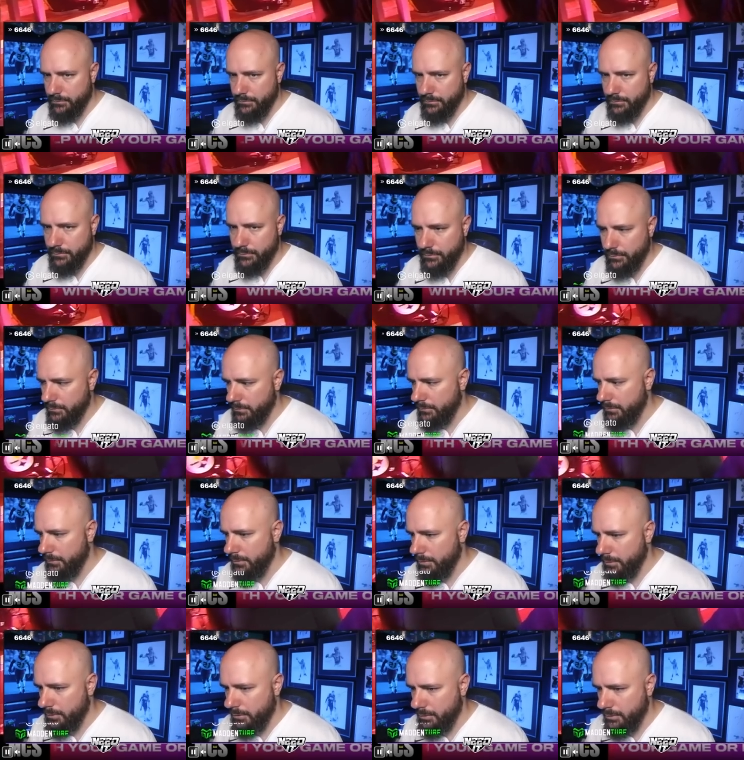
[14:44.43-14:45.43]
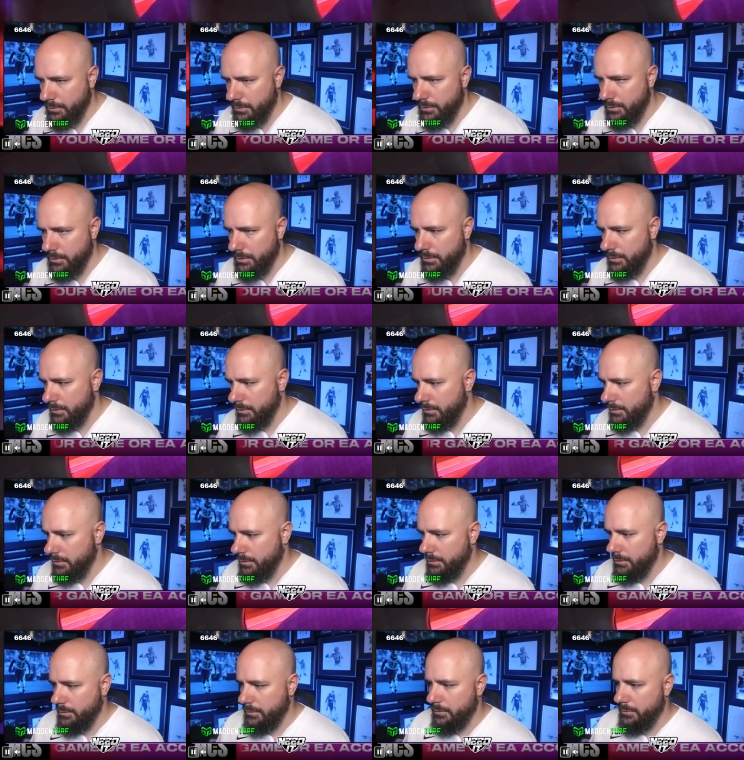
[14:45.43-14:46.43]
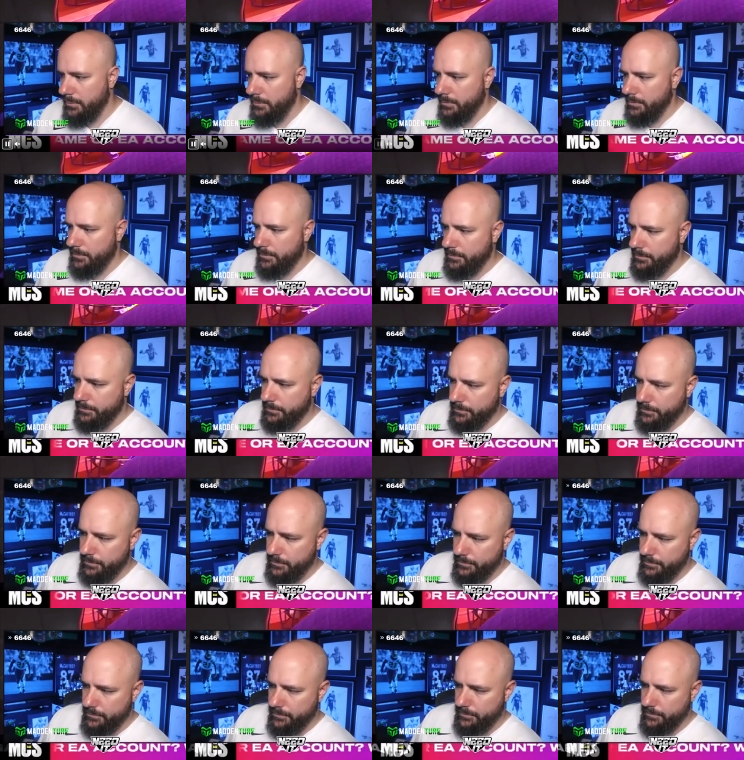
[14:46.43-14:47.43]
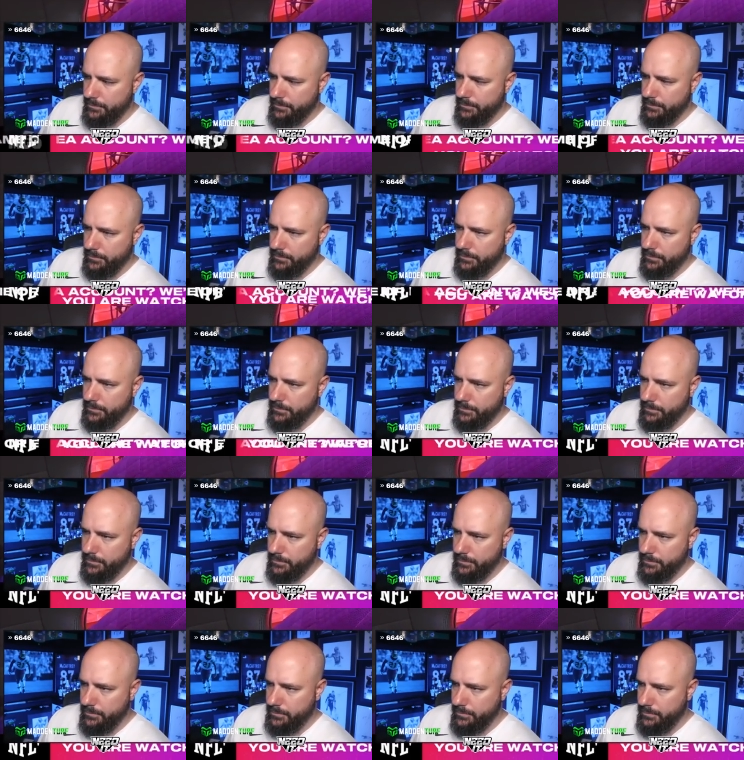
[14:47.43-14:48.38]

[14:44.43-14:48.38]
No one is speaking in this clip.